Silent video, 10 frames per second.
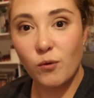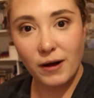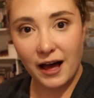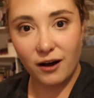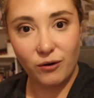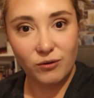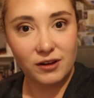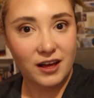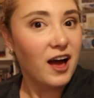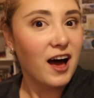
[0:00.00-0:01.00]
wow,
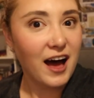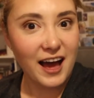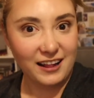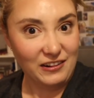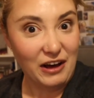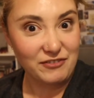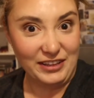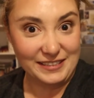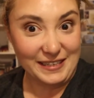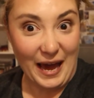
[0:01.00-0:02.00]
I love
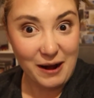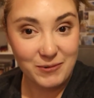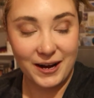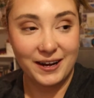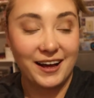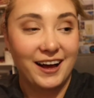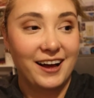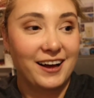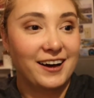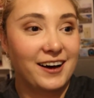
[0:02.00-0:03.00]
this camera.
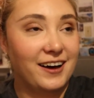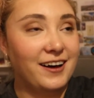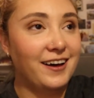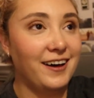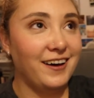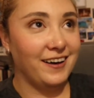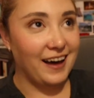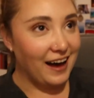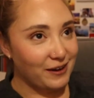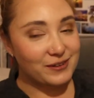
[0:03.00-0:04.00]

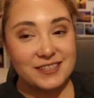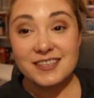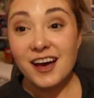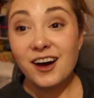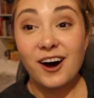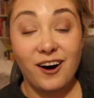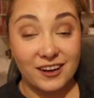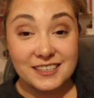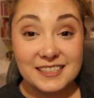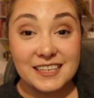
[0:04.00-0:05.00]
I was,
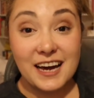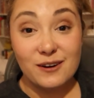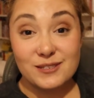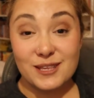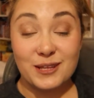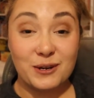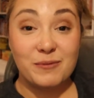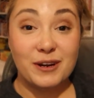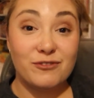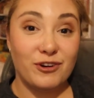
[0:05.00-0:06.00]
honestly, I was a little
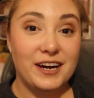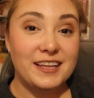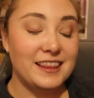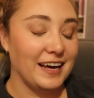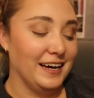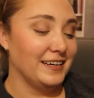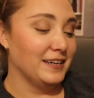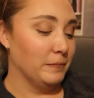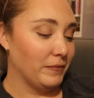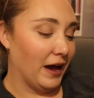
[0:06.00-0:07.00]
bit afraid that
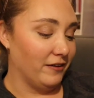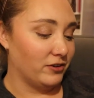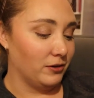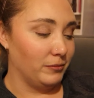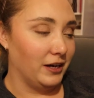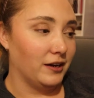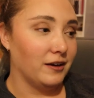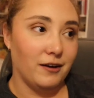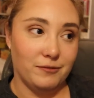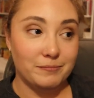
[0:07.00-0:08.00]
after me
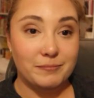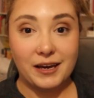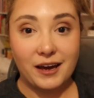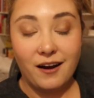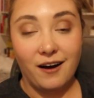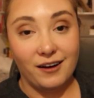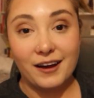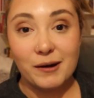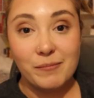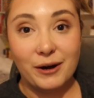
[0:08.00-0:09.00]
humming and
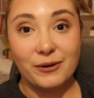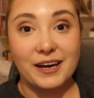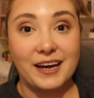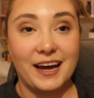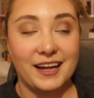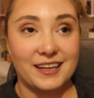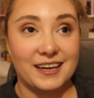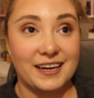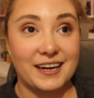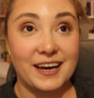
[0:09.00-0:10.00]
hawing about it and
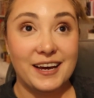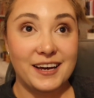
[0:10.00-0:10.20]
like